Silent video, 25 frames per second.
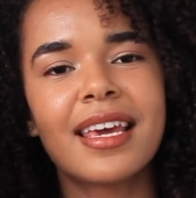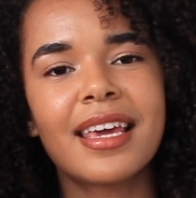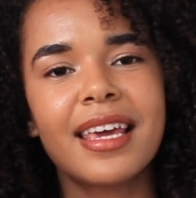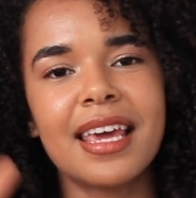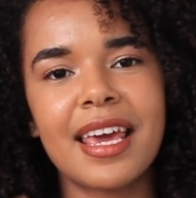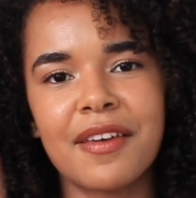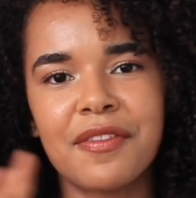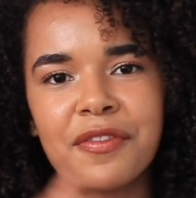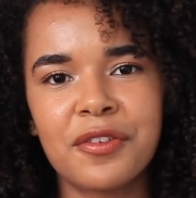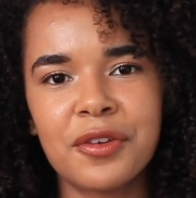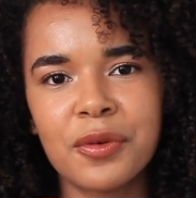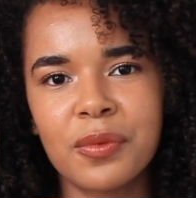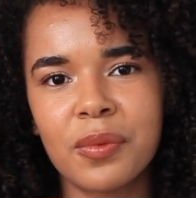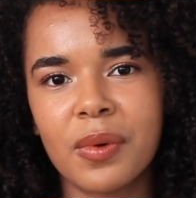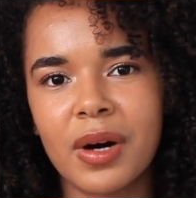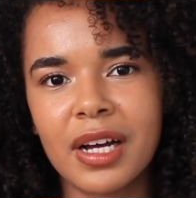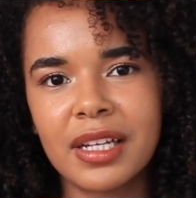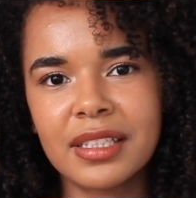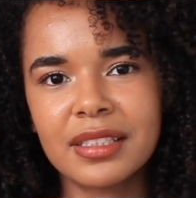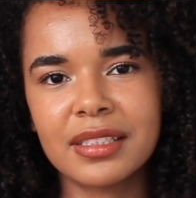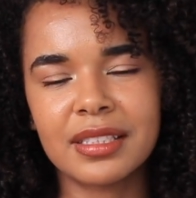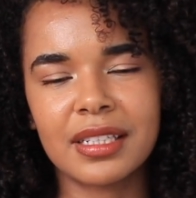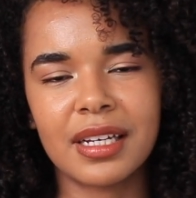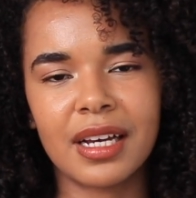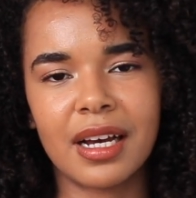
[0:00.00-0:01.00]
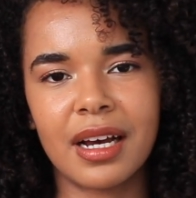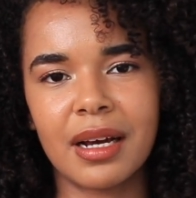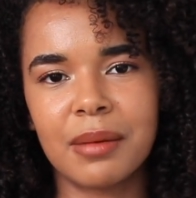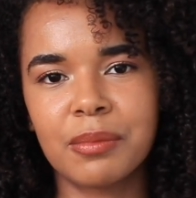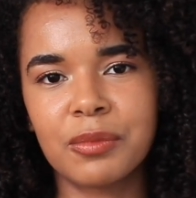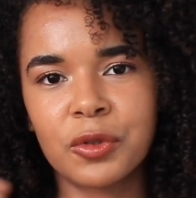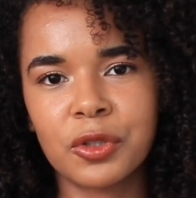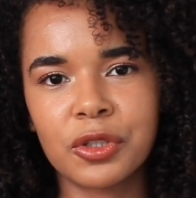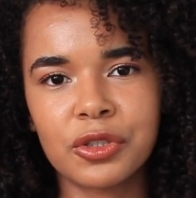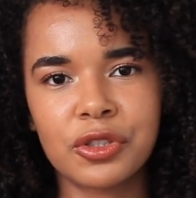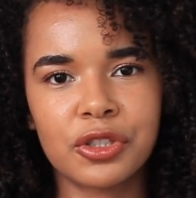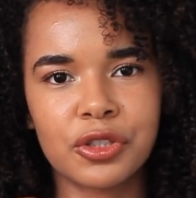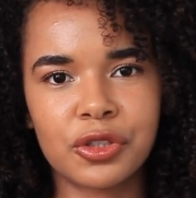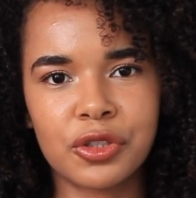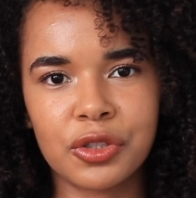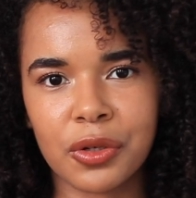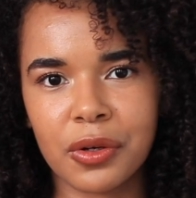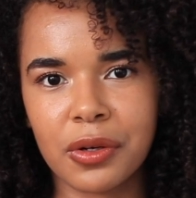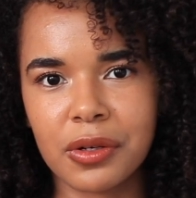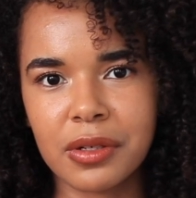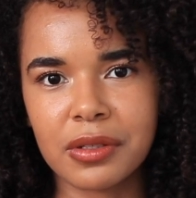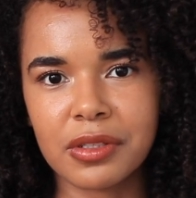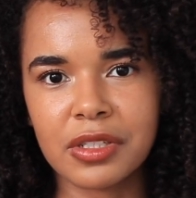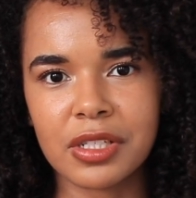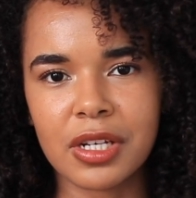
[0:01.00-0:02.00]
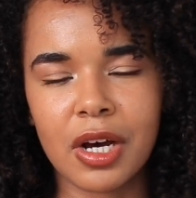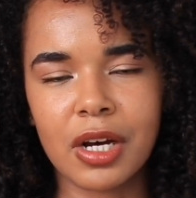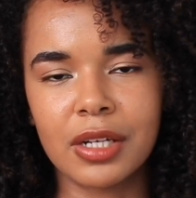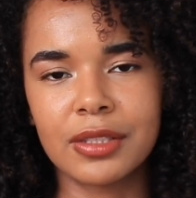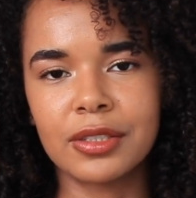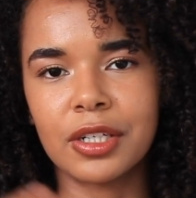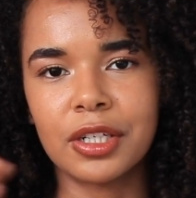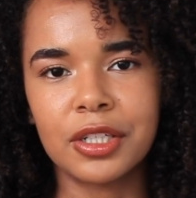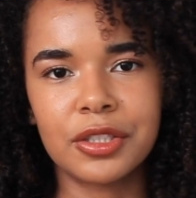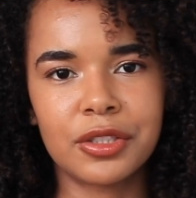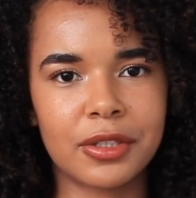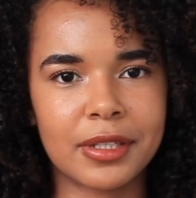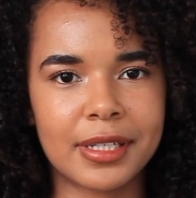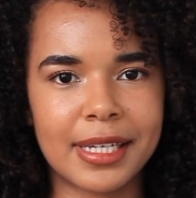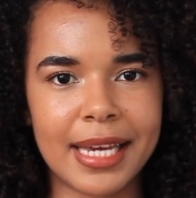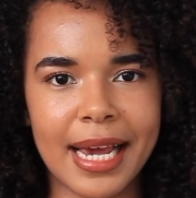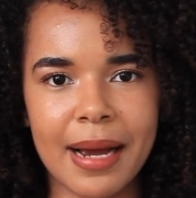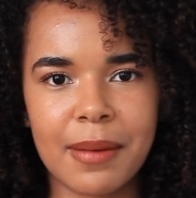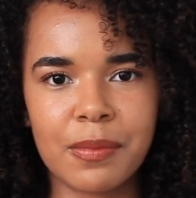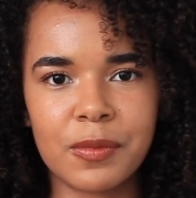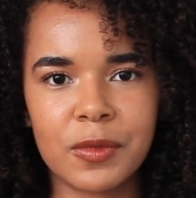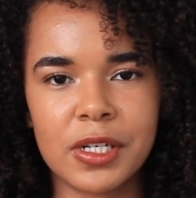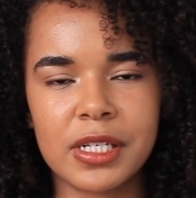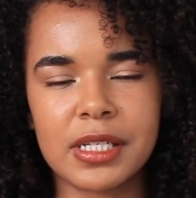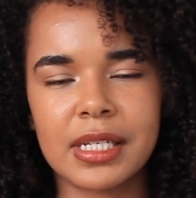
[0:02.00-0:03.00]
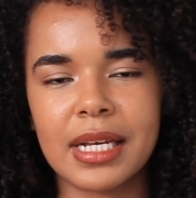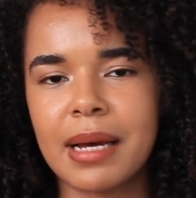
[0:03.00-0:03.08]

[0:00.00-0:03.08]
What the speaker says: If you want more tutorials on other cameras,